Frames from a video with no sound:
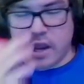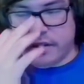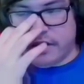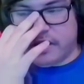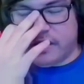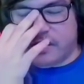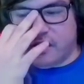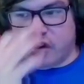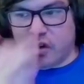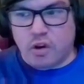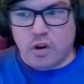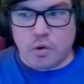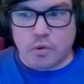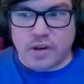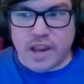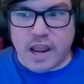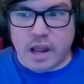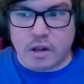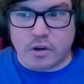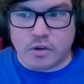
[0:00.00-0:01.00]
this is the new
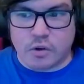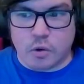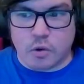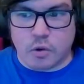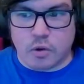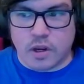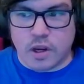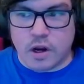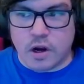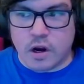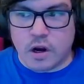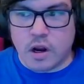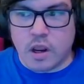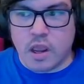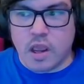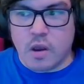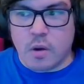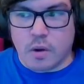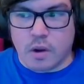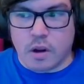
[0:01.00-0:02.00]
total here.
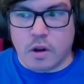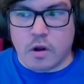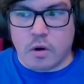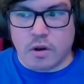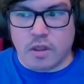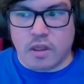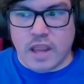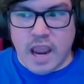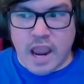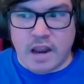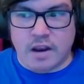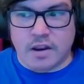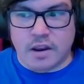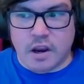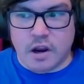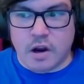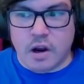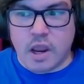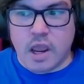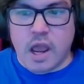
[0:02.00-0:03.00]
We could go to the end
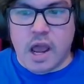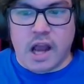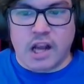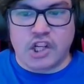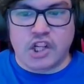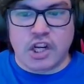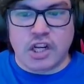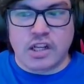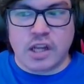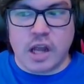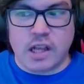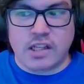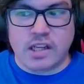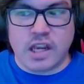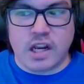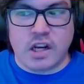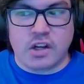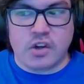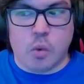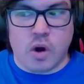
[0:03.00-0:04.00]
here. Uh, she does
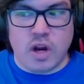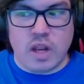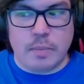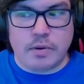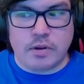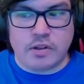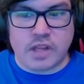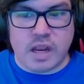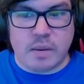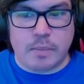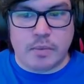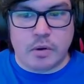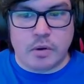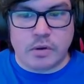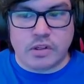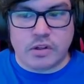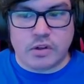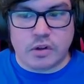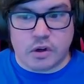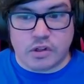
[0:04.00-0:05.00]
get a 20%
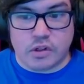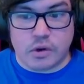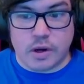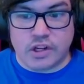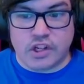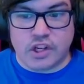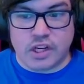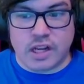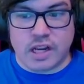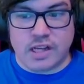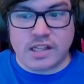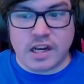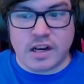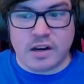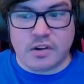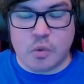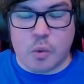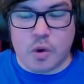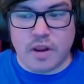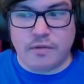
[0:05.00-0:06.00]
boost. Uh, sorry, she does get
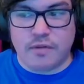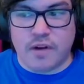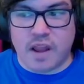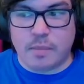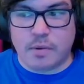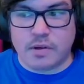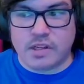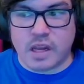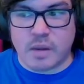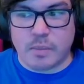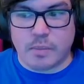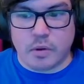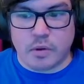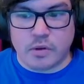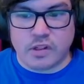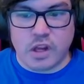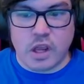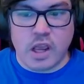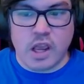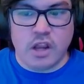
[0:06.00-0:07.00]
a 25%
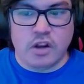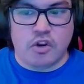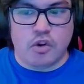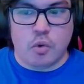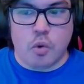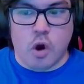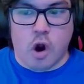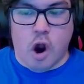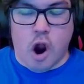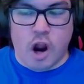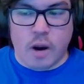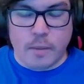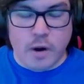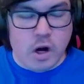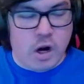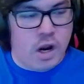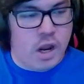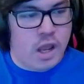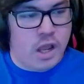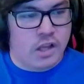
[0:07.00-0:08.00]
boost to
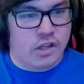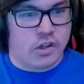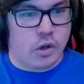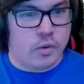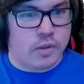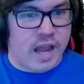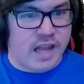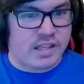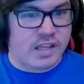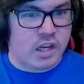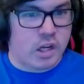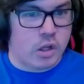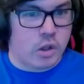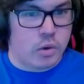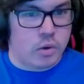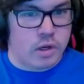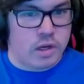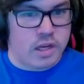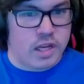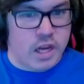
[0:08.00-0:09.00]
armor. So that's
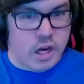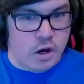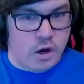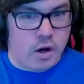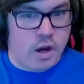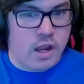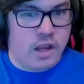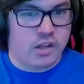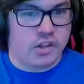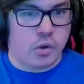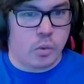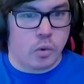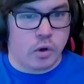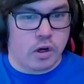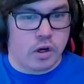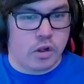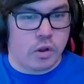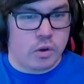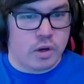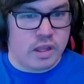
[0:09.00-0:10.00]
included here. So we're
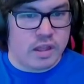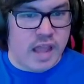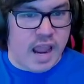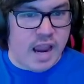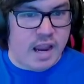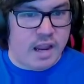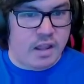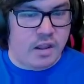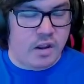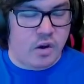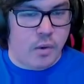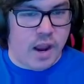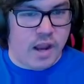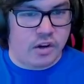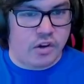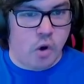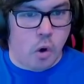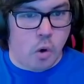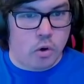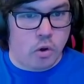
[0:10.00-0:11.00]
including that in the
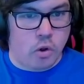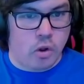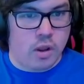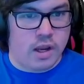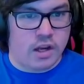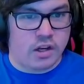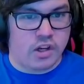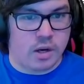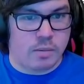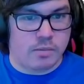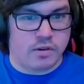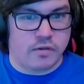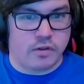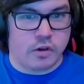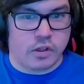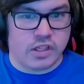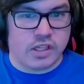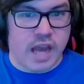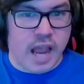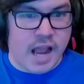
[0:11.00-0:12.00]
grand total in terms of her
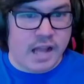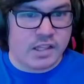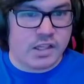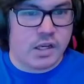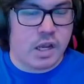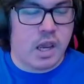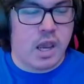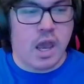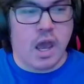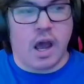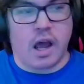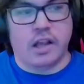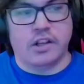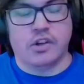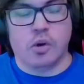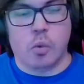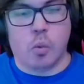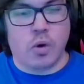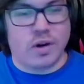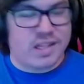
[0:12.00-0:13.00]
stats. Uh,
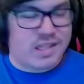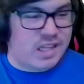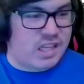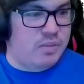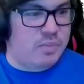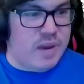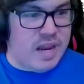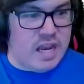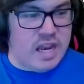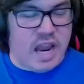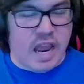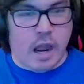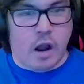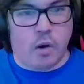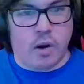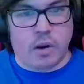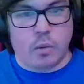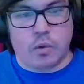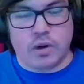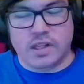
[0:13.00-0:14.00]
so what does this mean
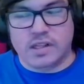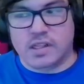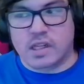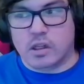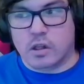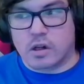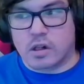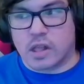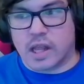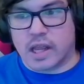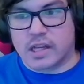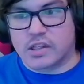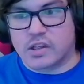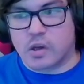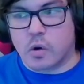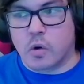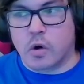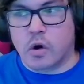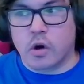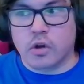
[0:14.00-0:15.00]
now and what does it look like?
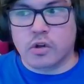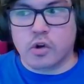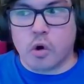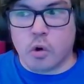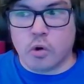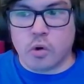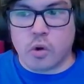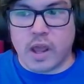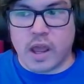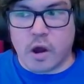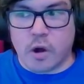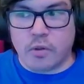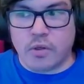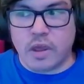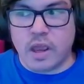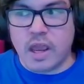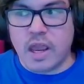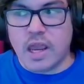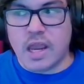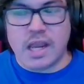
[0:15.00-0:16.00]
So her total
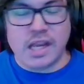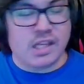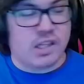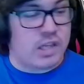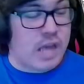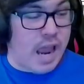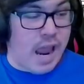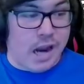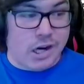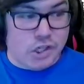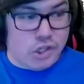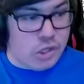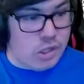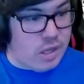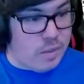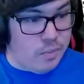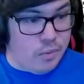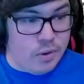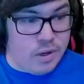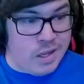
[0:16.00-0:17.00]
health is
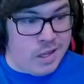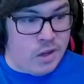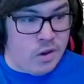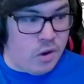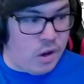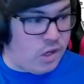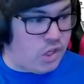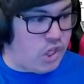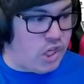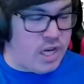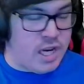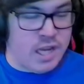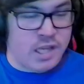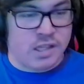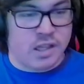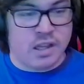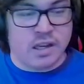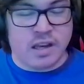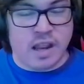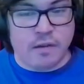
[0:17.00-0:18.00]
actually pretty good. She
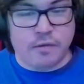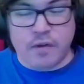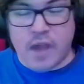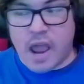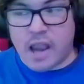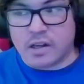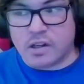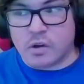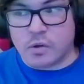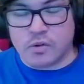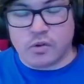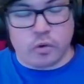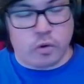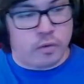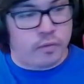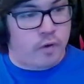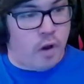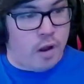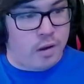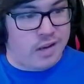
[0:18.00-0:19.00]
is the de facto sort
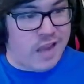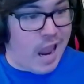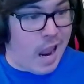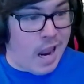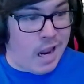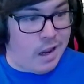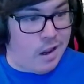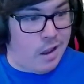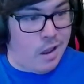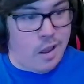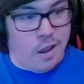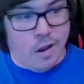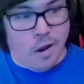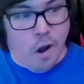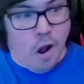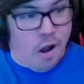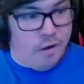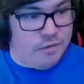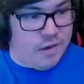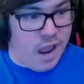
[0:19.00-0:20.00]
of tank
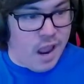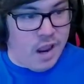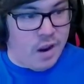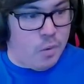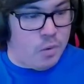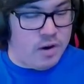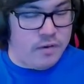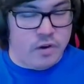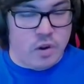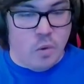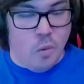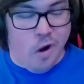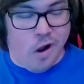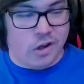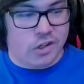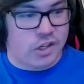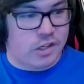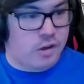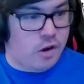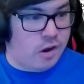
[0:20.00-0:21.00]
off tank, whatever you
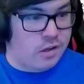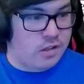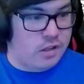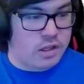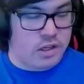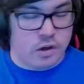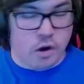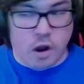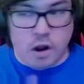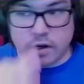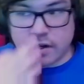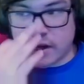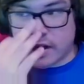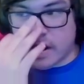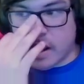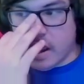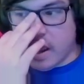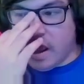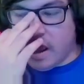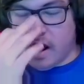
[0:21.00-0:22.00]
want. She's constantly taunting
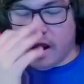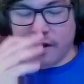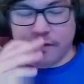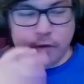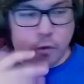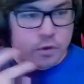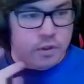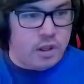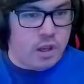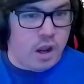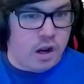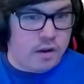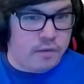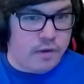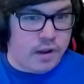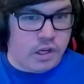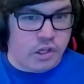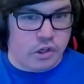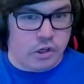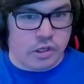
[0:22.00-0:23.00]
uh, for the Young
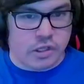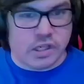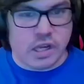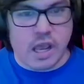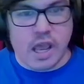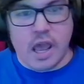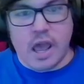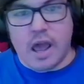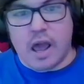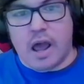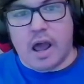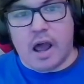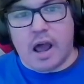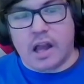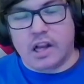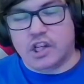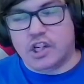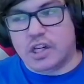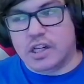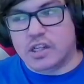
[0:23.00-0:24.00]
Avengers.
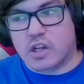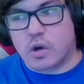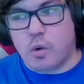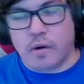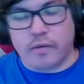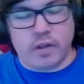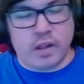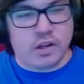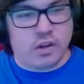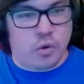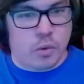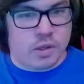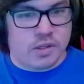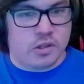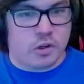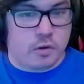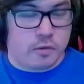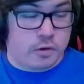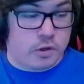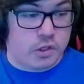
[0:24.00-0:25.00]
Uh, she's equivalent to a
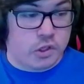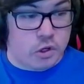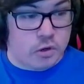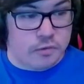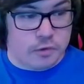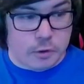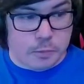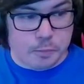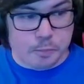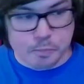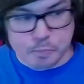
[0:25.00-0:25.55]
Silver Surfer.